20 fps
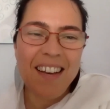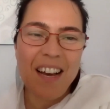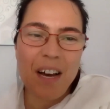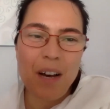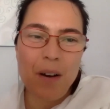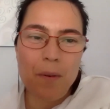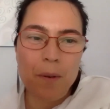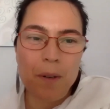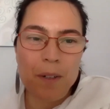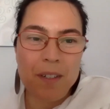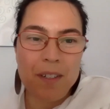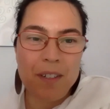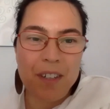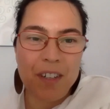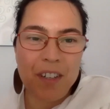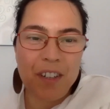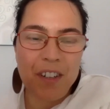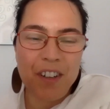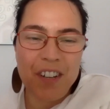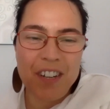I want to
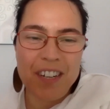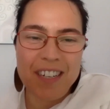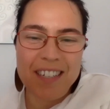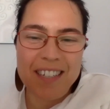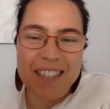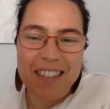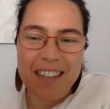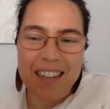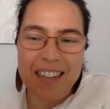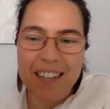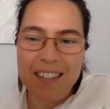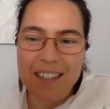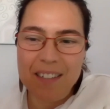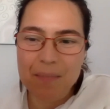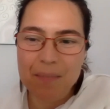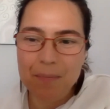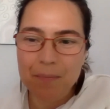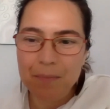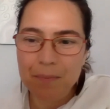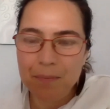acknowledge that
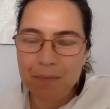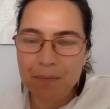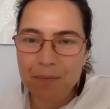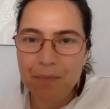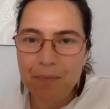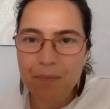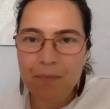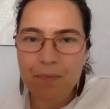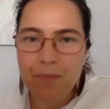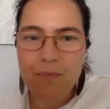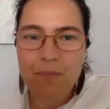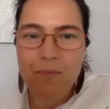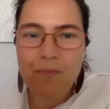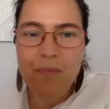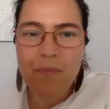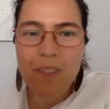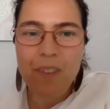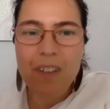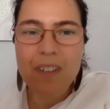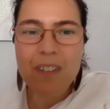
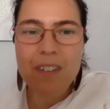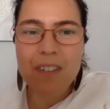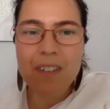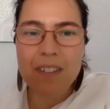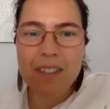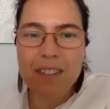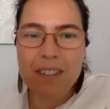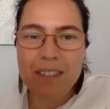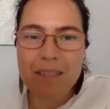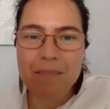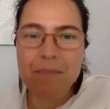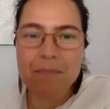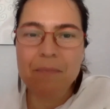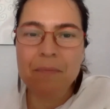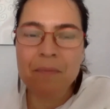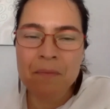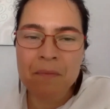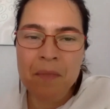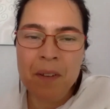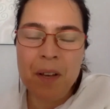just
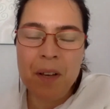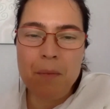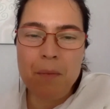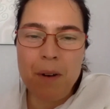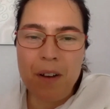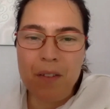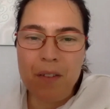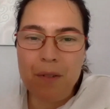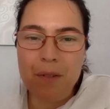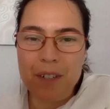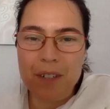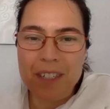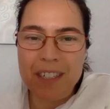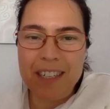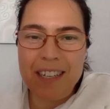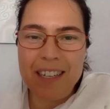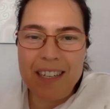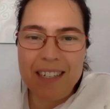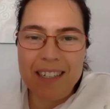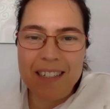about 40
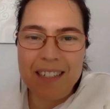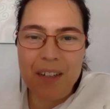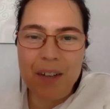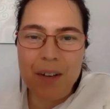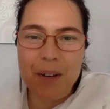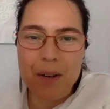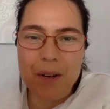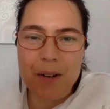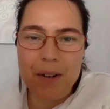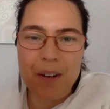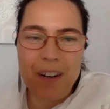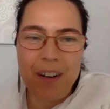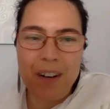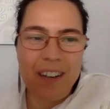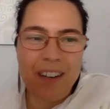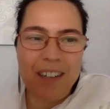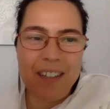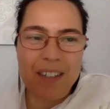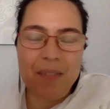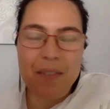years ago,
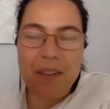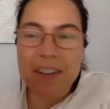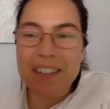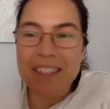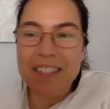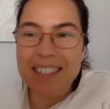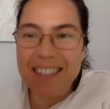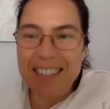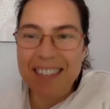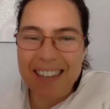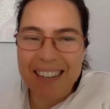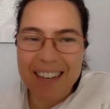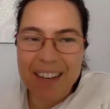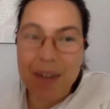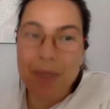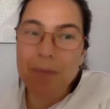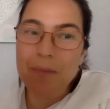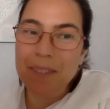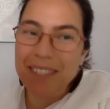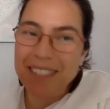on this very day,
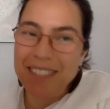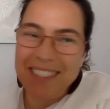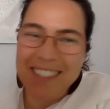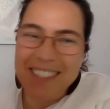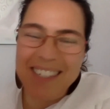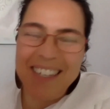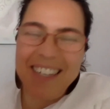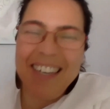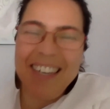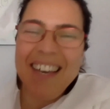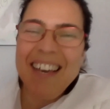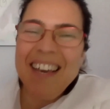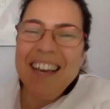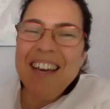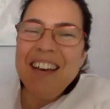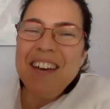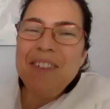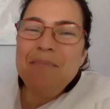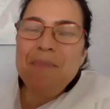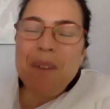obviously,
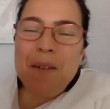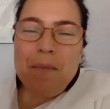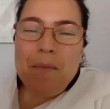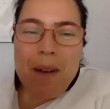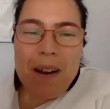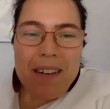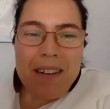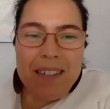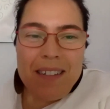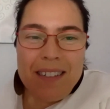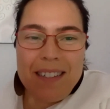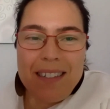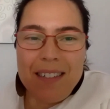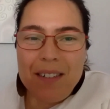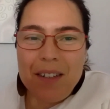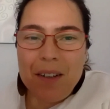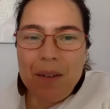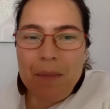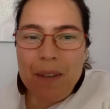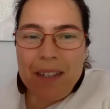my parents
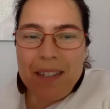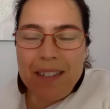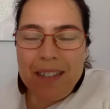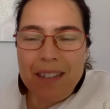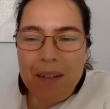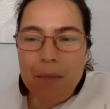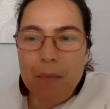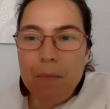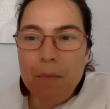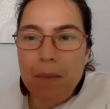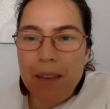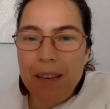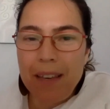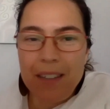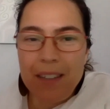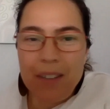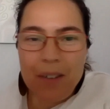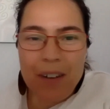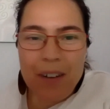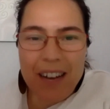took me to the big
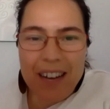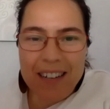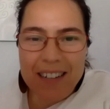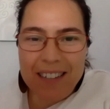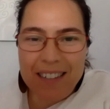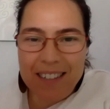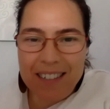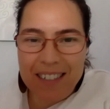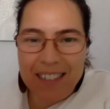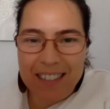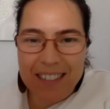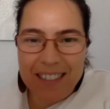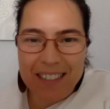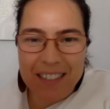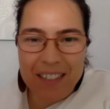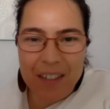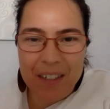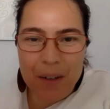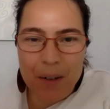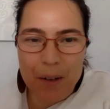Dohány Street
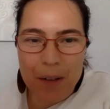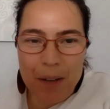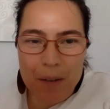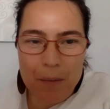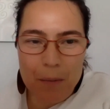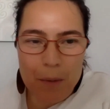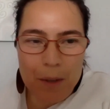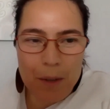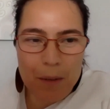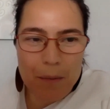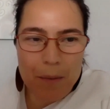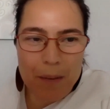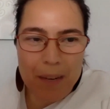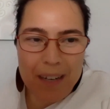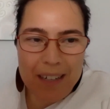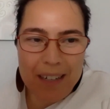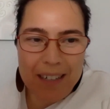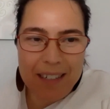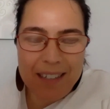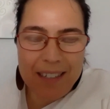Synagogue in
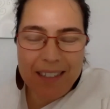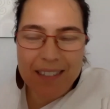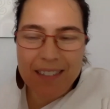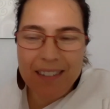Budapest.